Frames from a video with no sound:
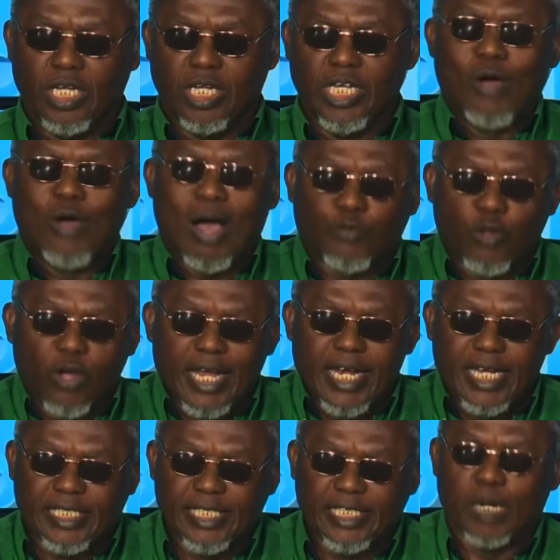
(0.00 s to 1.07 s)
You have to get
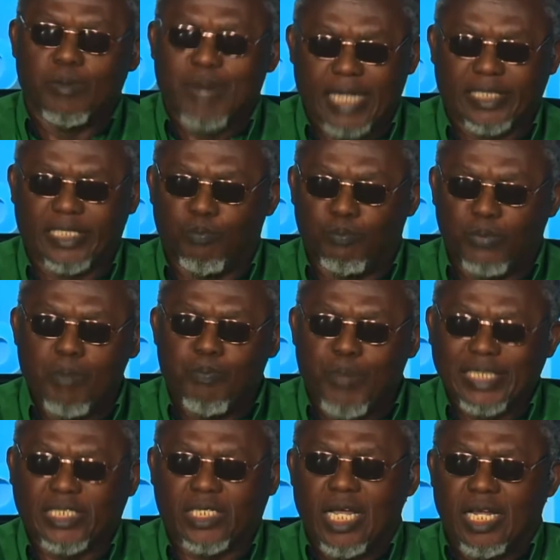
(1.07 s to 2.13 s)
the system right. The, the
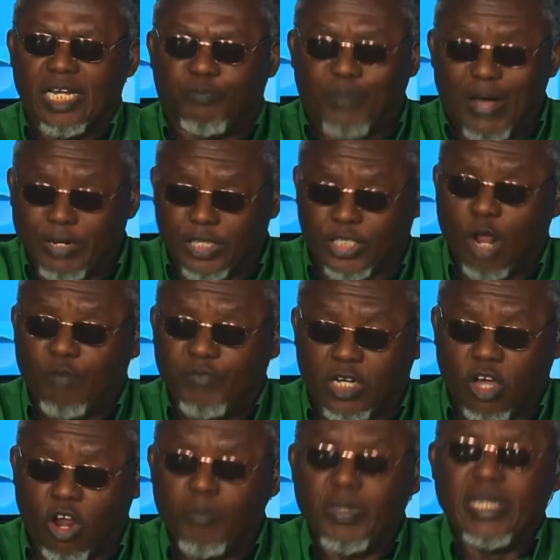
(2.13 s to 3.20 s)
base, the foundation of the
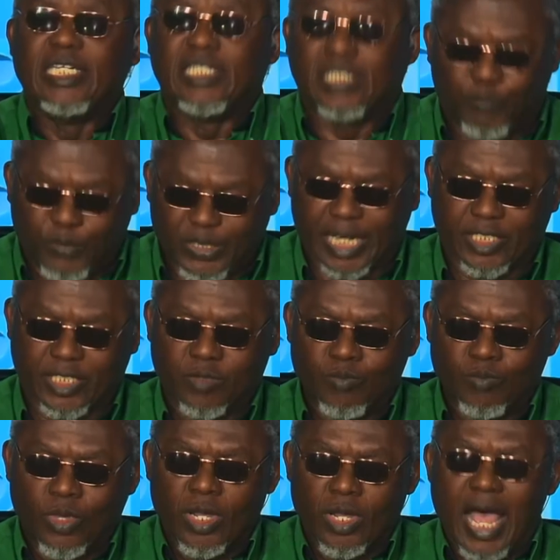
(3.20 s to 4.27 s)
economy is deficient.
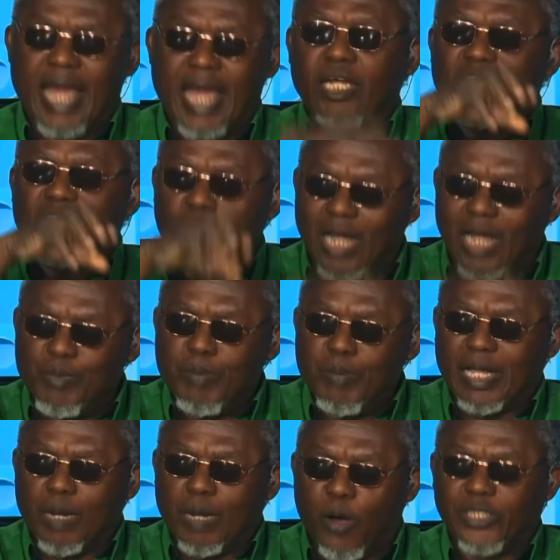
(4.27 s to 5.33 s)
And let me
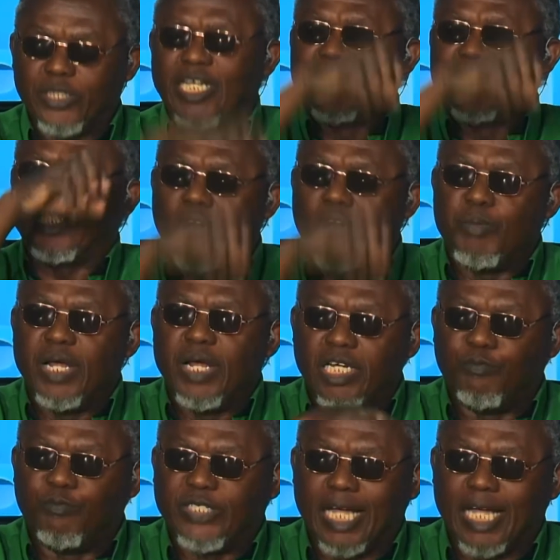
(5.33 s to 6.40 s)
make the point. It is not
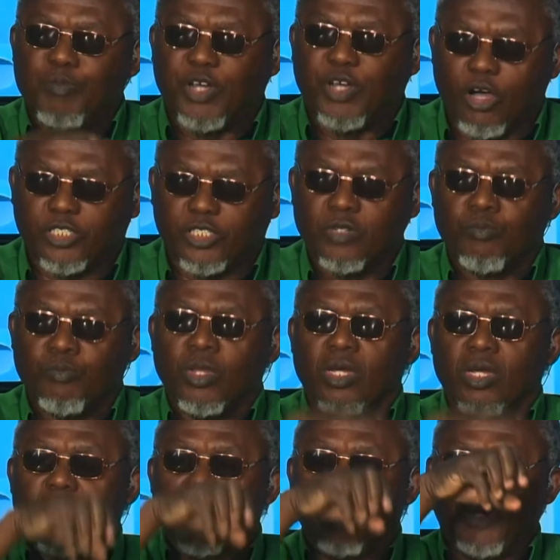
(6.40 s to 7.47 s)
deficient because,
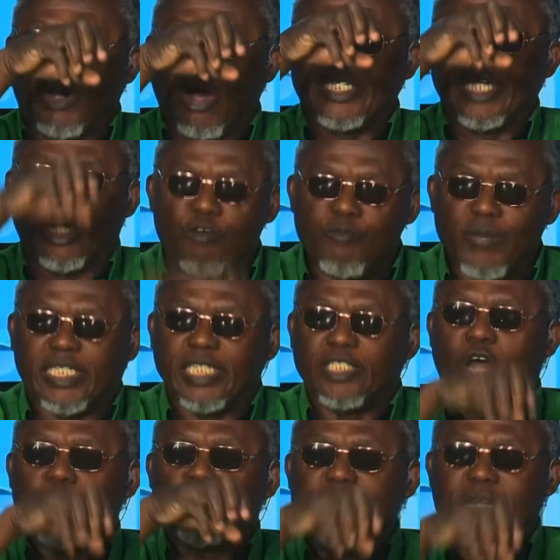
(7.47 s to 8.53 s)
because the government is
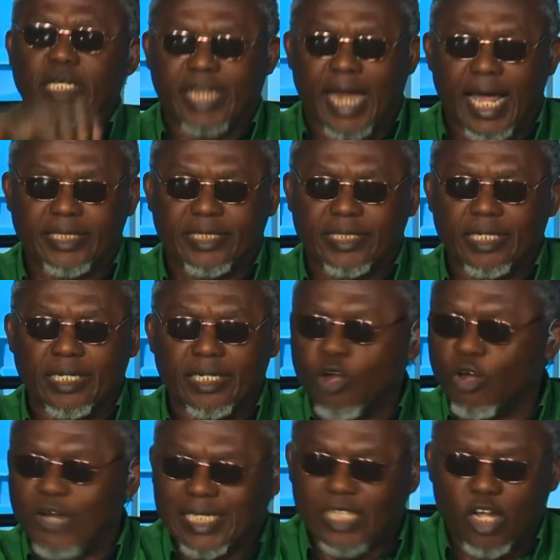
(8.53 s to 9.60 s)
not doing it right.
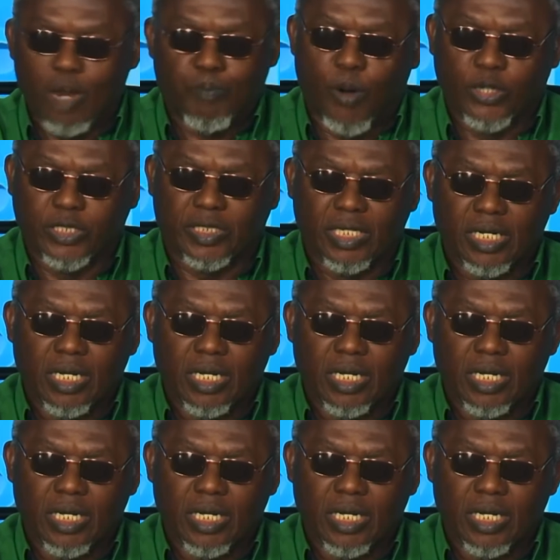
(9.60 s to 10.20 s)
No, that's not the point